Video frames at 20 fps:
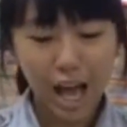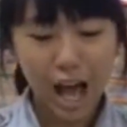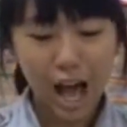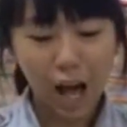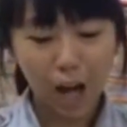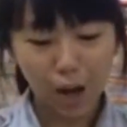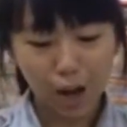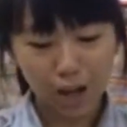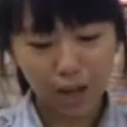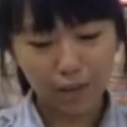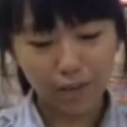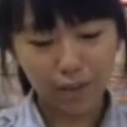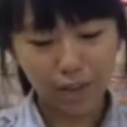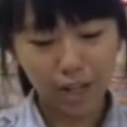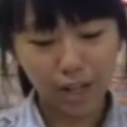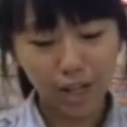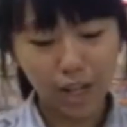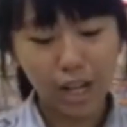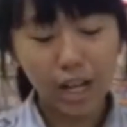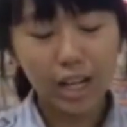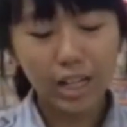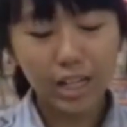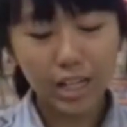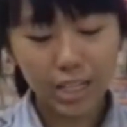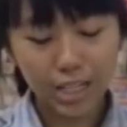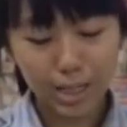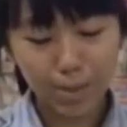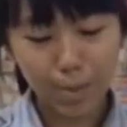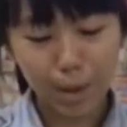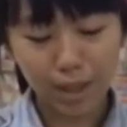However,
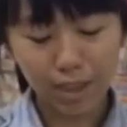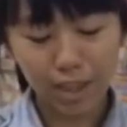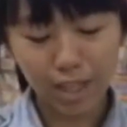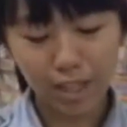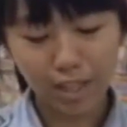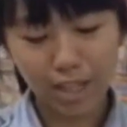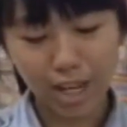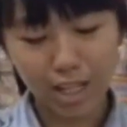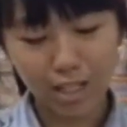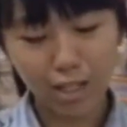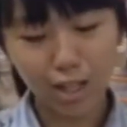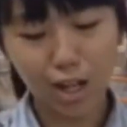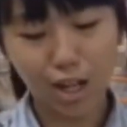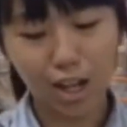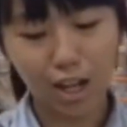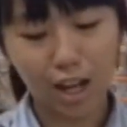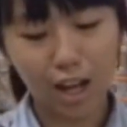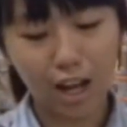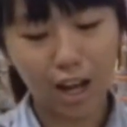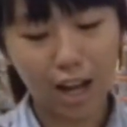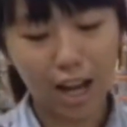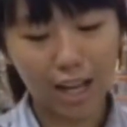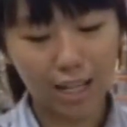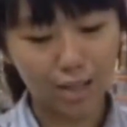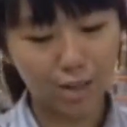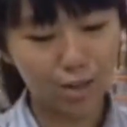this method does not allow us